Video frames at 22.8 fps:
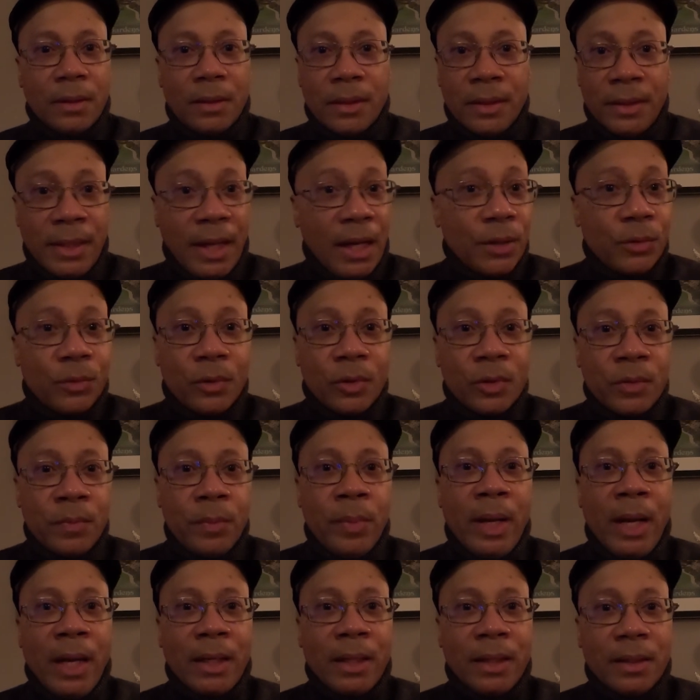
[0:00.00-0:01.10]
That was
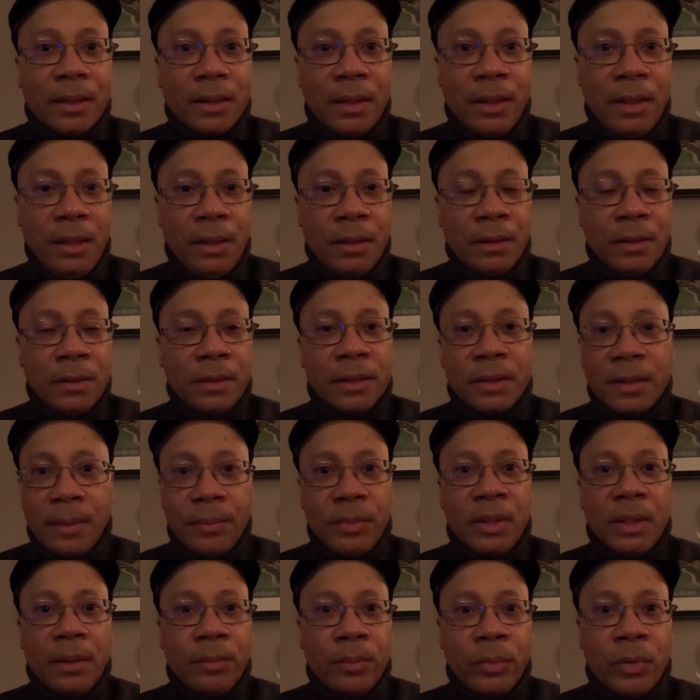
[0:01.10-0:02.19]
back in
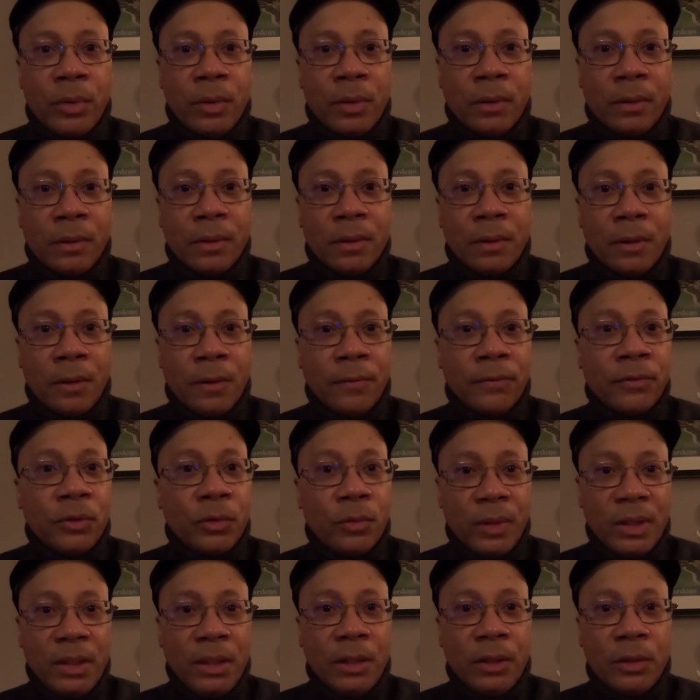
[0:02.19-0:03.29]
September of
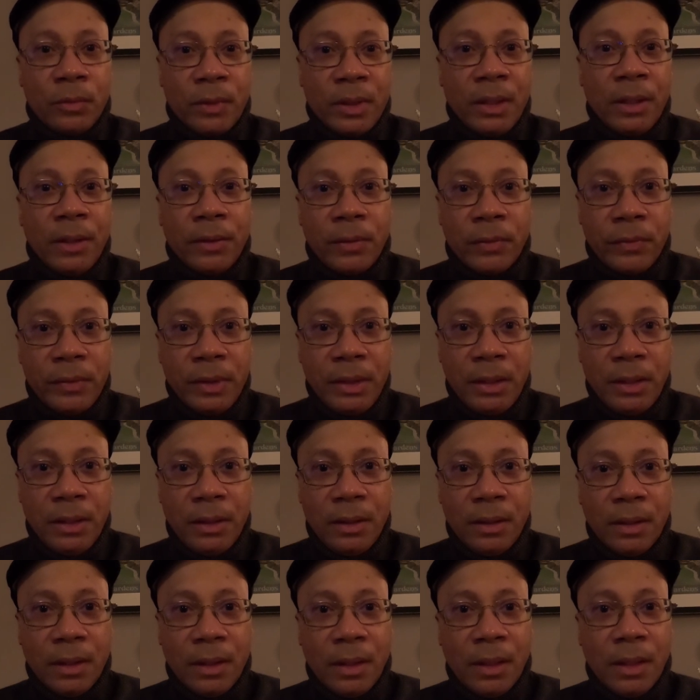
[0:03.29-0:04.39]

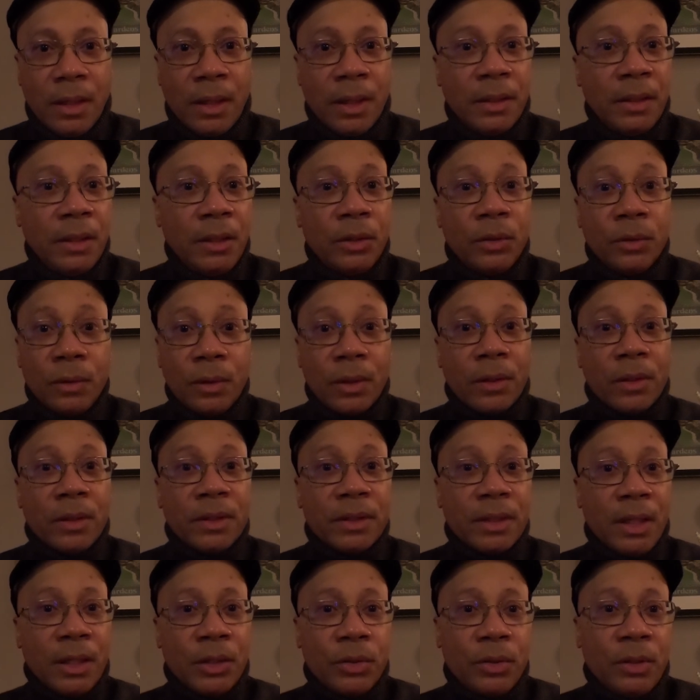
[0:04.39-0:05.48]
2023, and it took
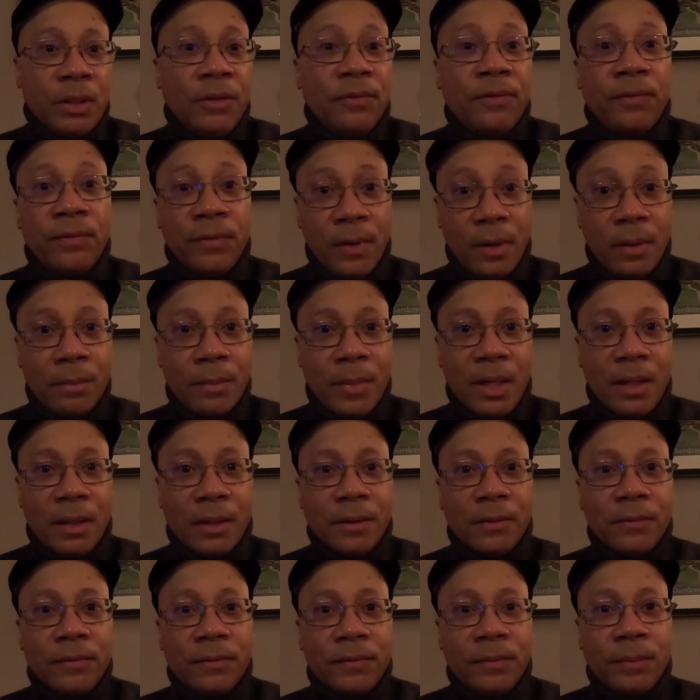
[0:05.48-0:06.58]
us actually 4
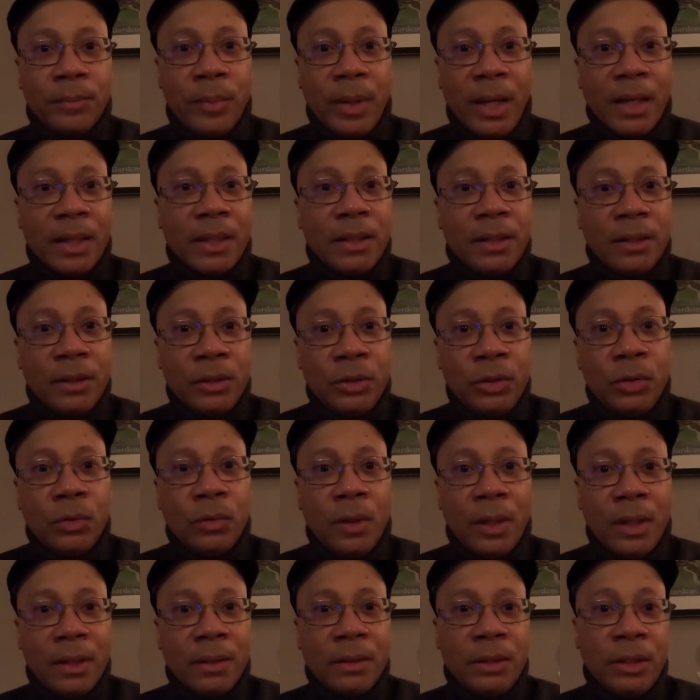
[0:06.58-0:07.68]
months back in
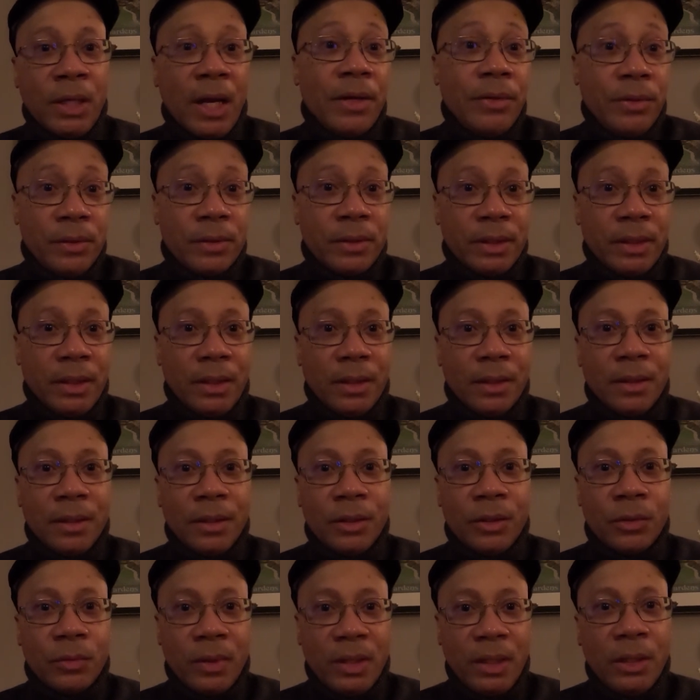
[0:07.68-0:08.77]
January
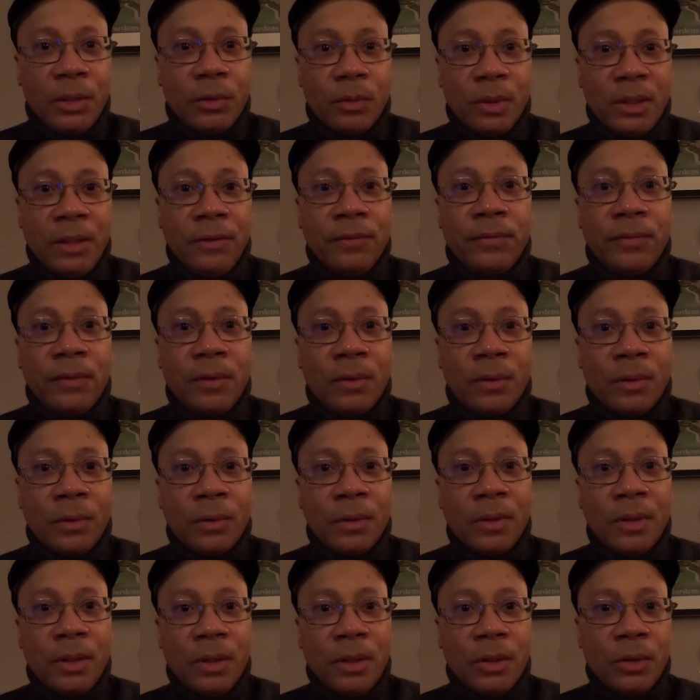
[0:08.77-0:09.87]

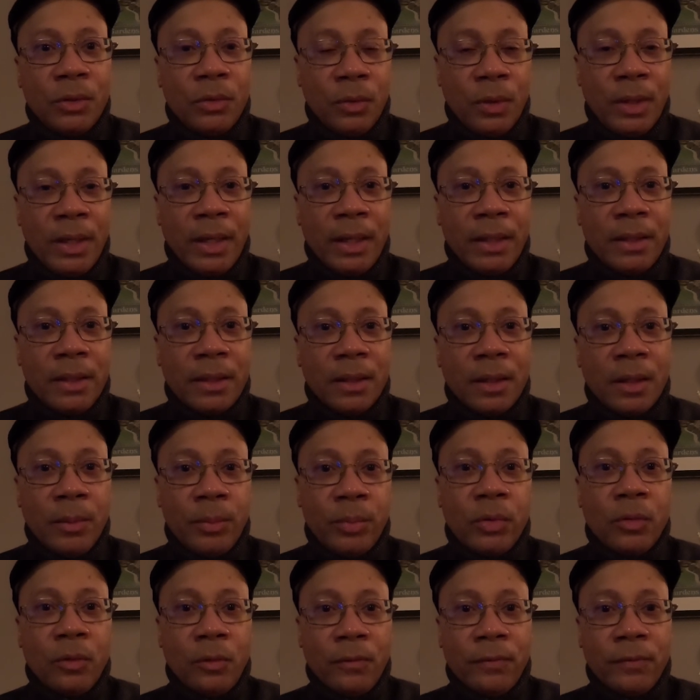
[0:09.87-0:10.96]
2024 to get
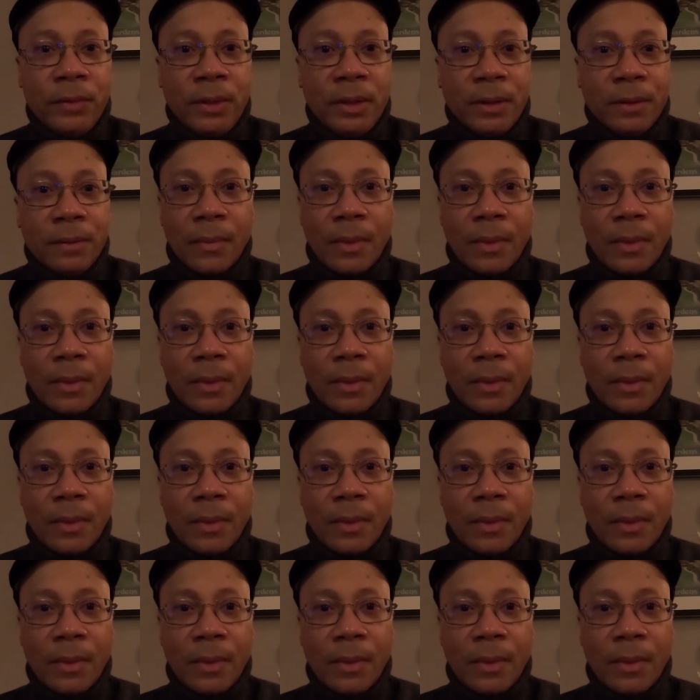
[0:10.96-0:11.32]
approved.